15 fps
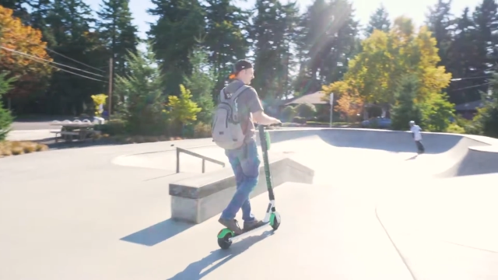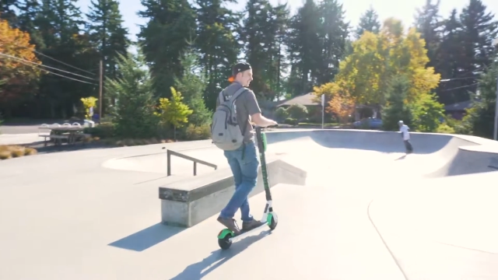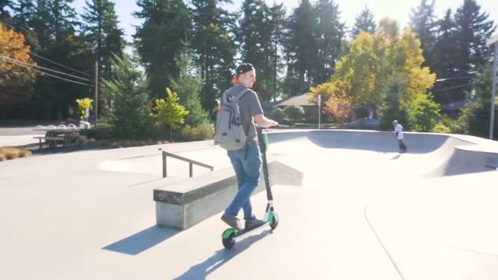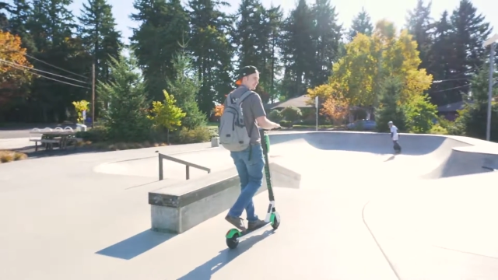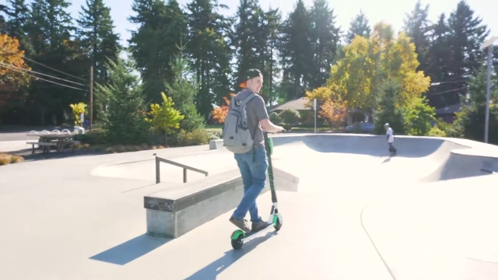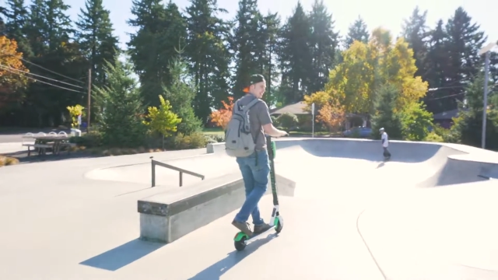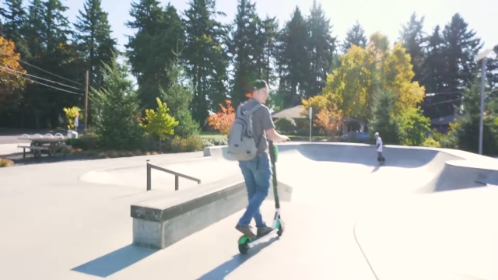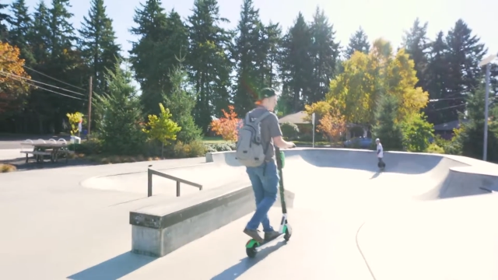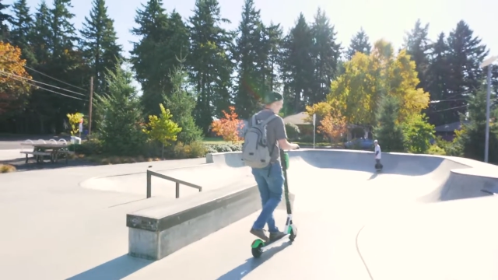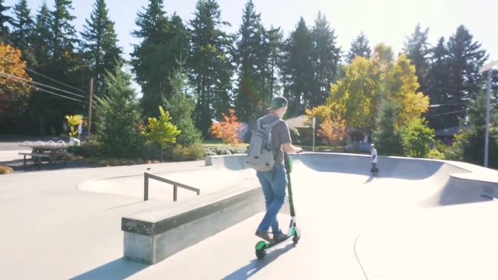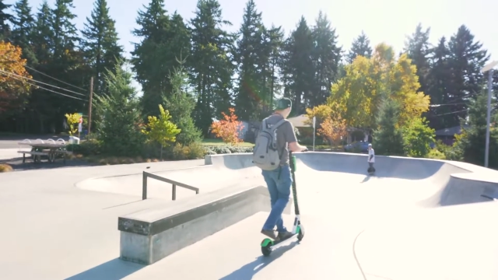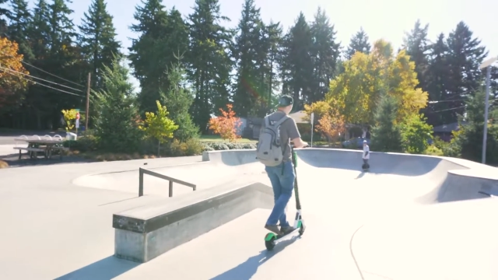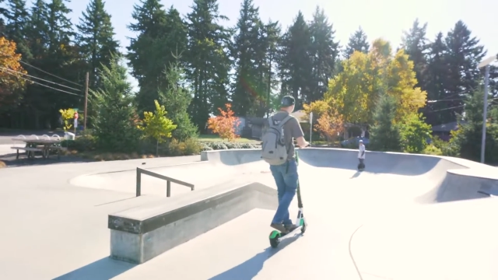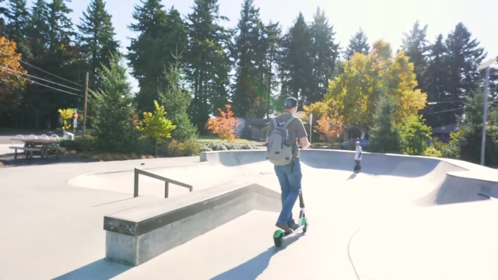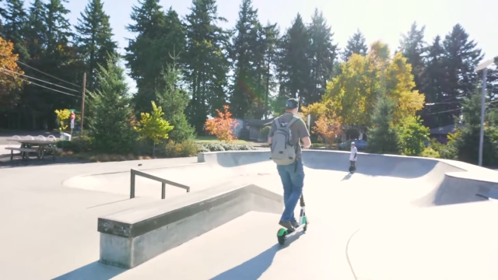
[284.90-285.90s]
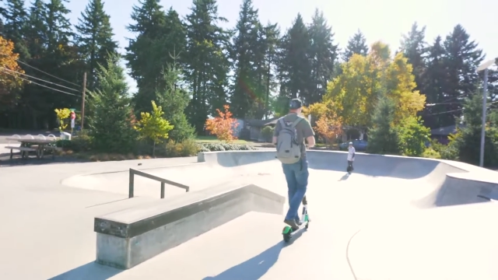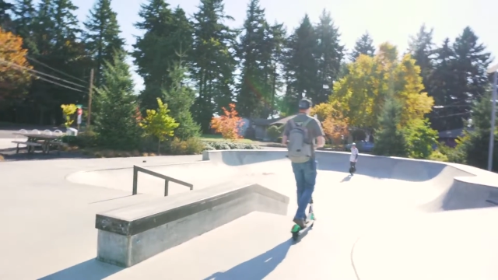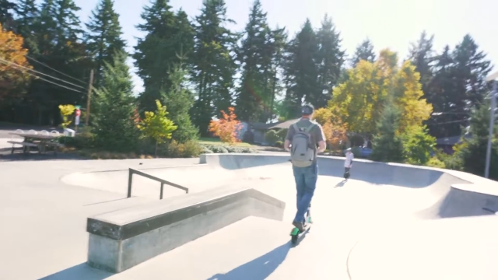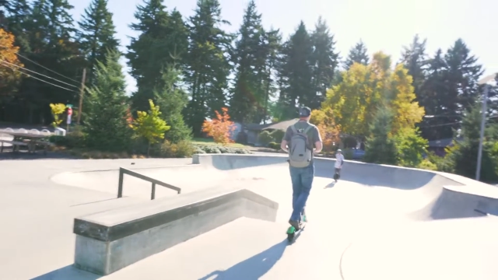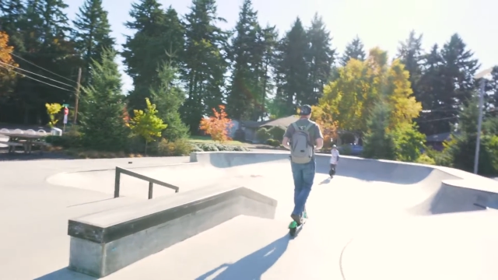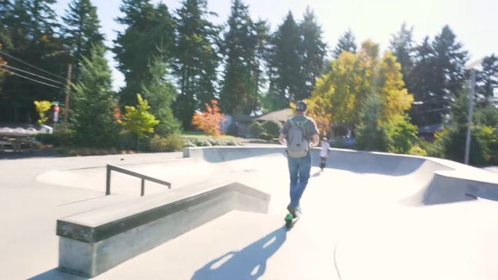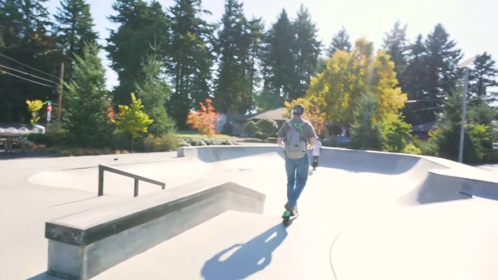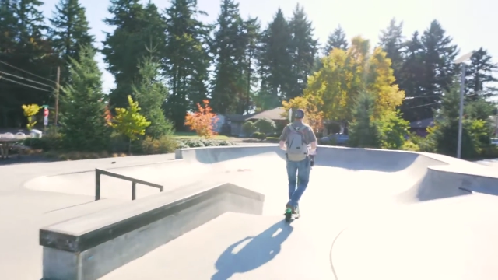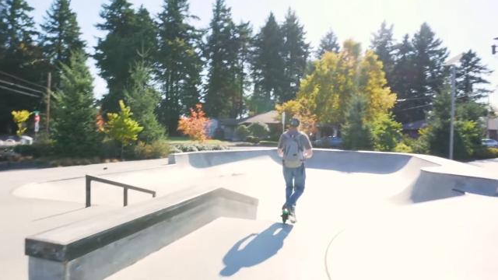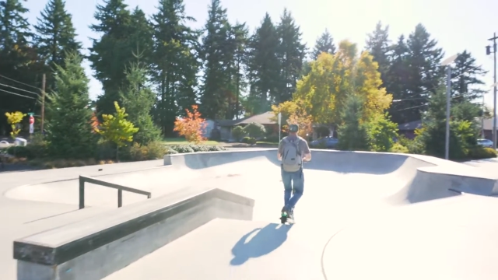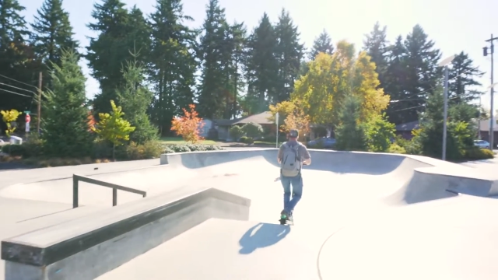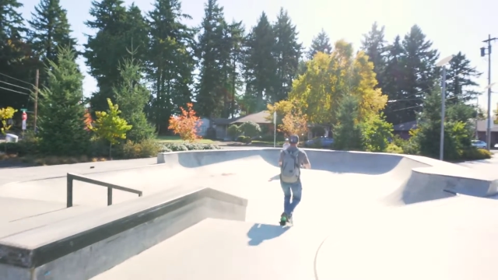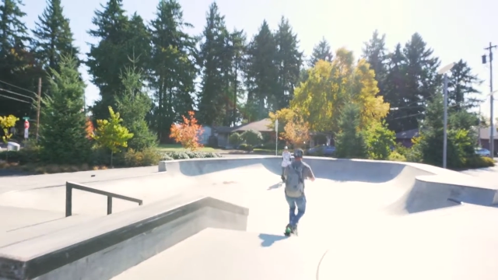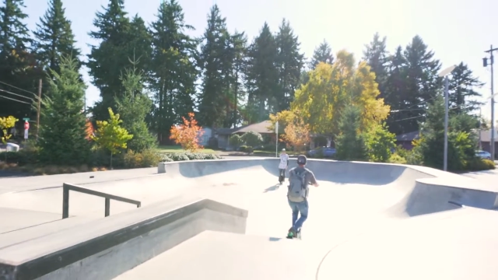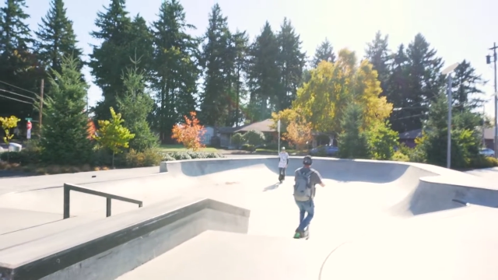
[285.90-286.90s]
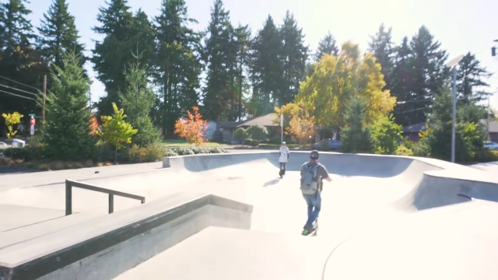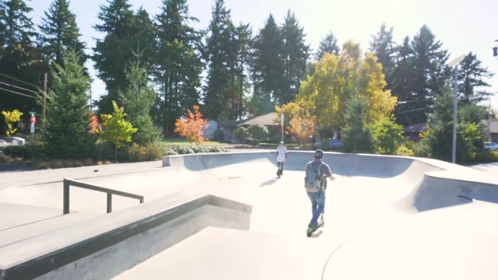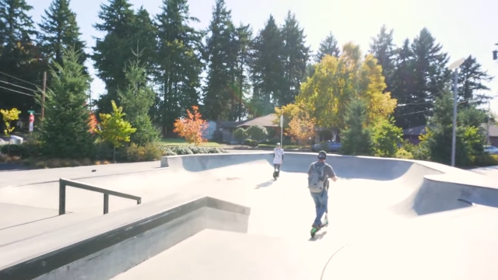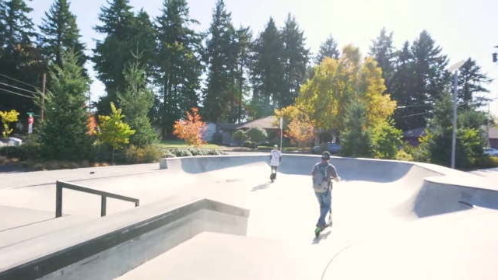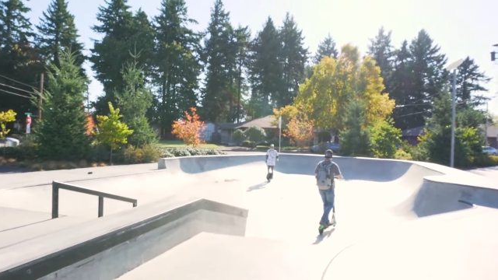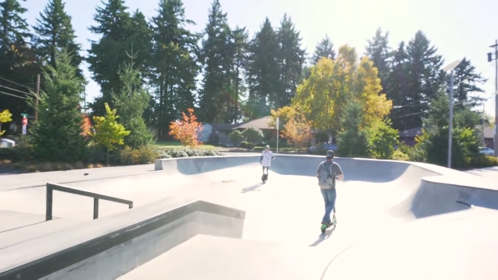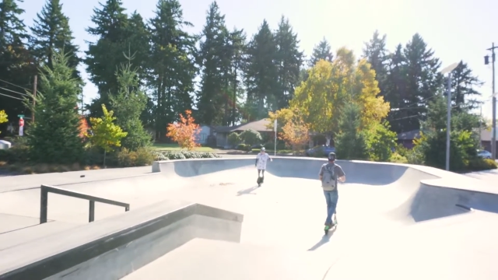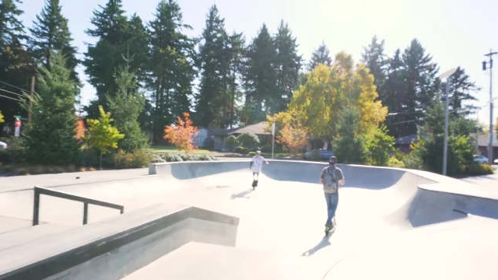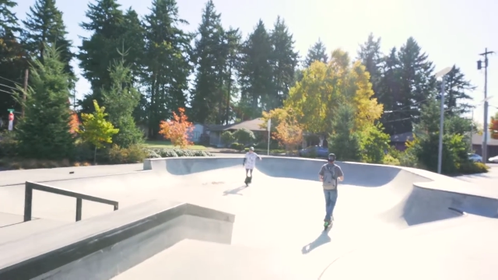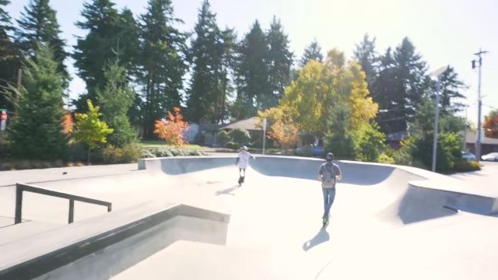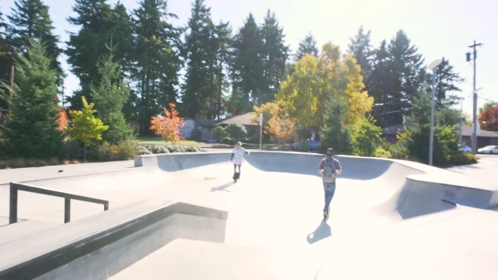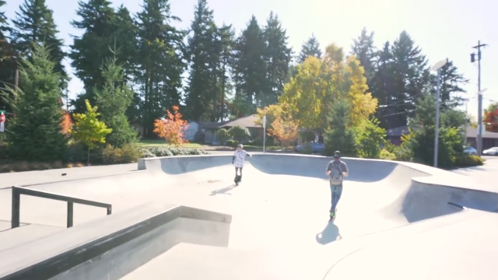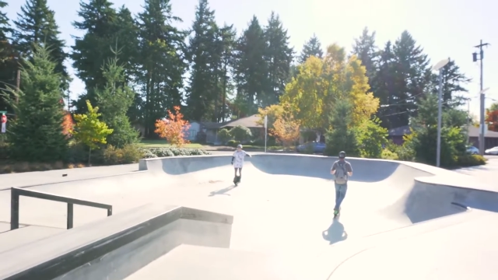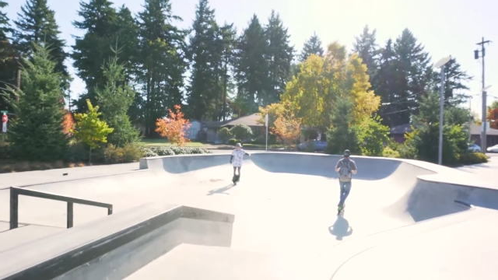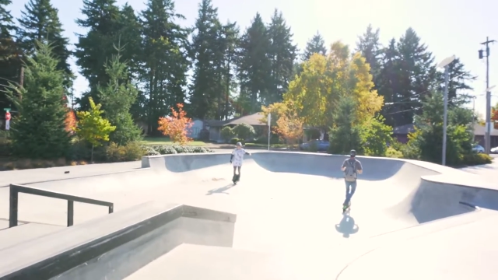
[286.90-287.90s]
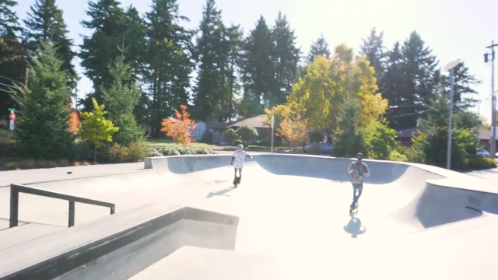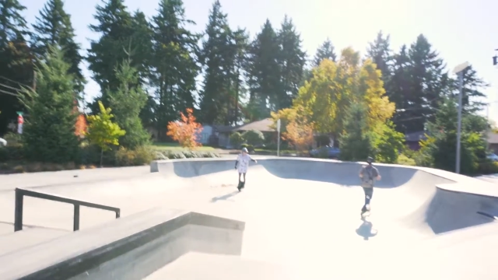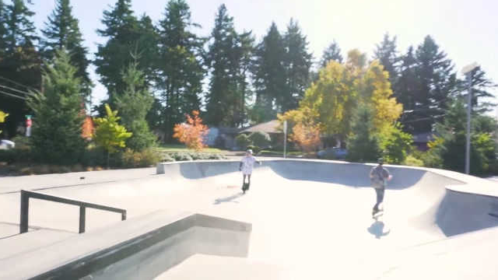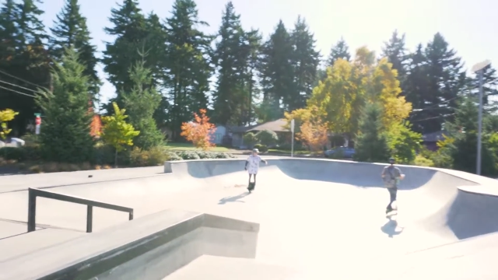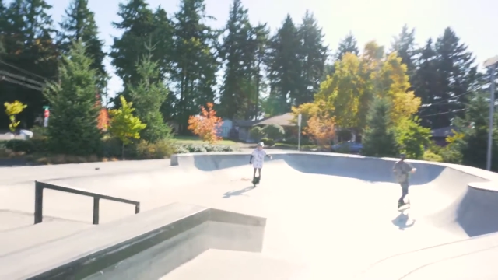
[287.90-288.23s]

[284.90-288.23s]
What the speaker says: No face is visible, so there are no lips to read.